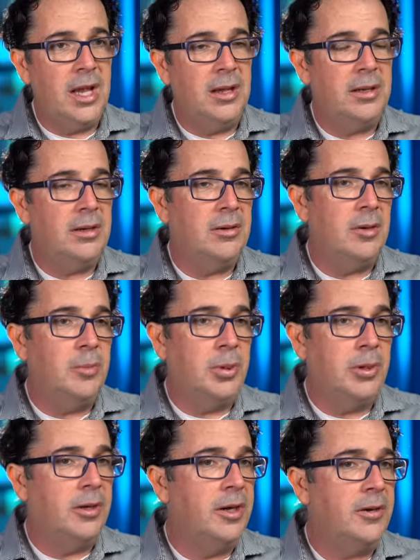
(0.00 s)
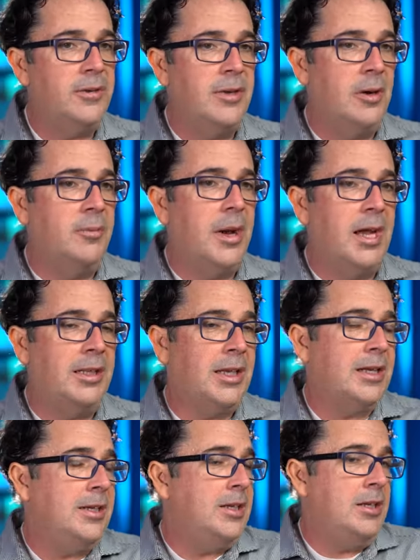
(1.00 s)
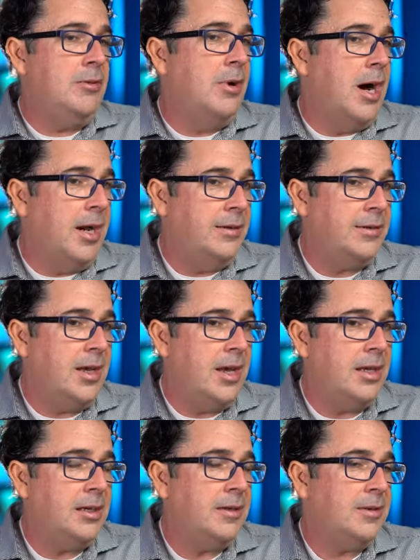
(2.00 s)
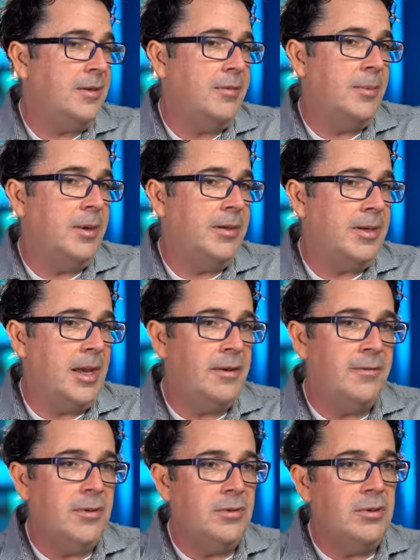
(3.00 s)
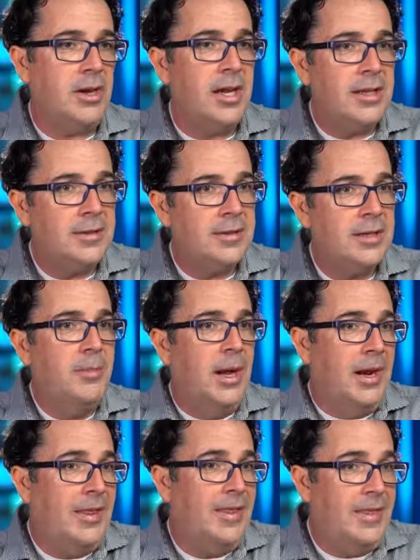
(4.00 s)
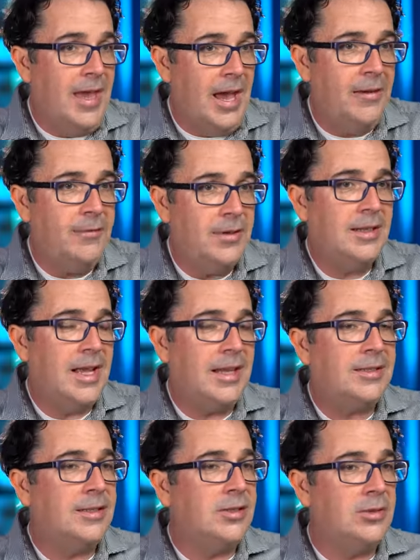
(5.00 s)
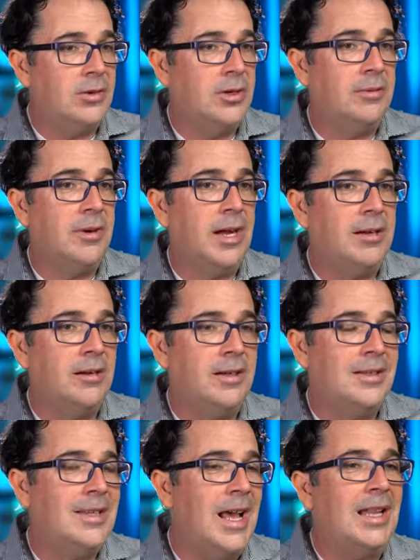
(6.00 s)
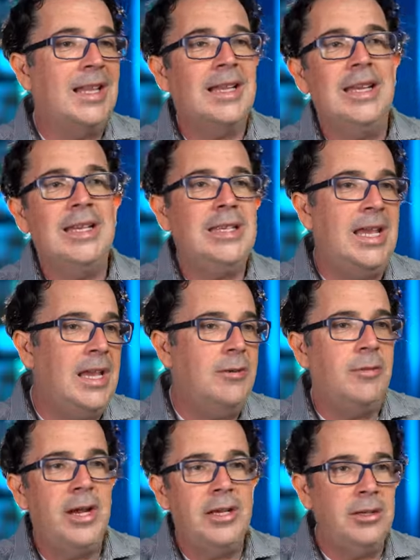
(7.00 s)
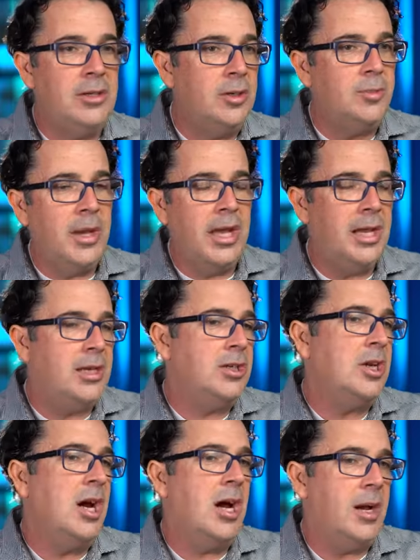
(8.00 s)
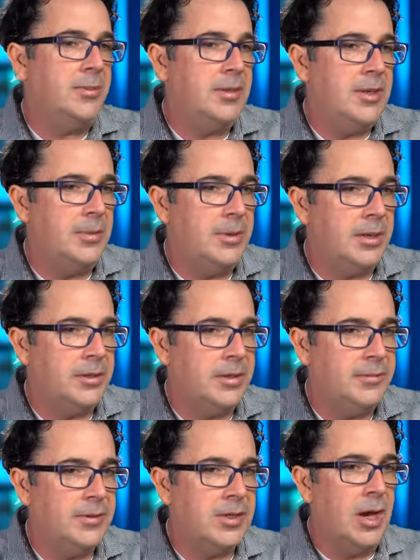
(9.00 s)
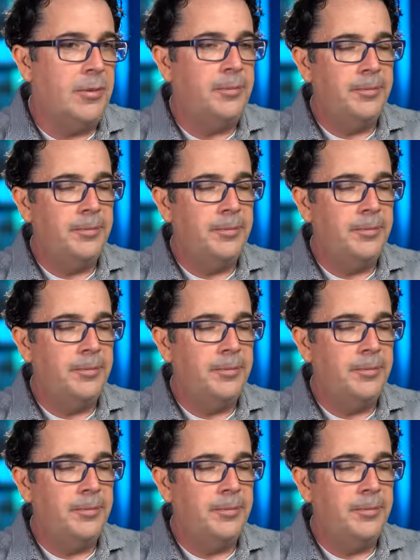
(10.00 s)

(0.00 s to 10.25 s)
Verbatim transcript: I know employers don't mind like a DUI, say, because everybody's had a few drinks, but theft, that's the sort of record. It's not like a gateway to good paying jobs typically. So